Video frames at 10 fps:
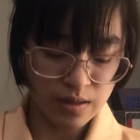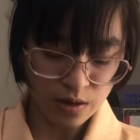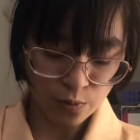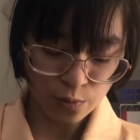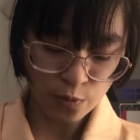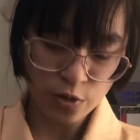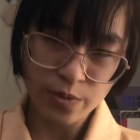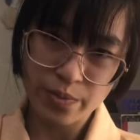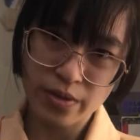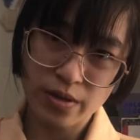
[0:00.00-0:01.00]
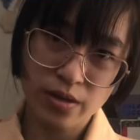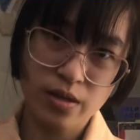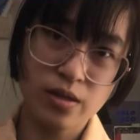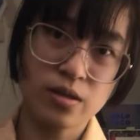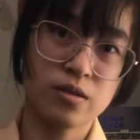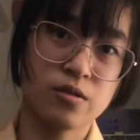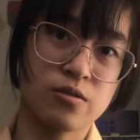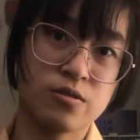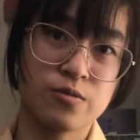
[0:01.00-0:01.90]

the warp, or